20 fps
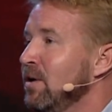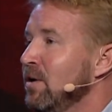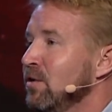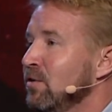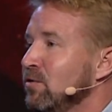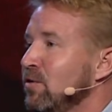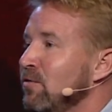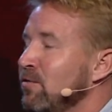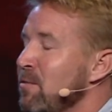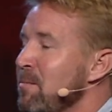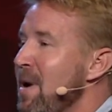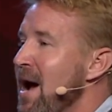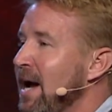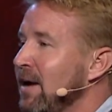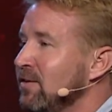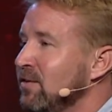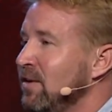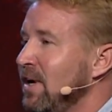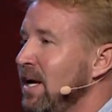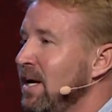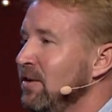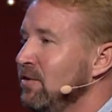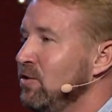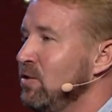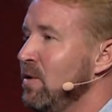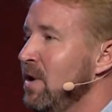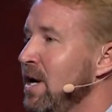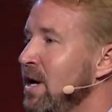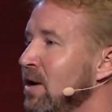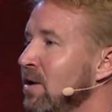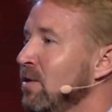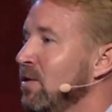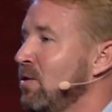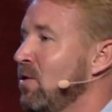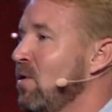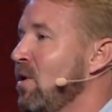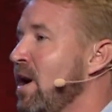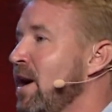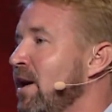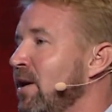So from backstage, you hear the
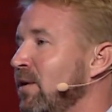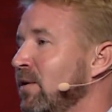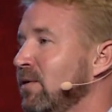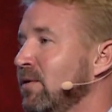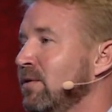crowd.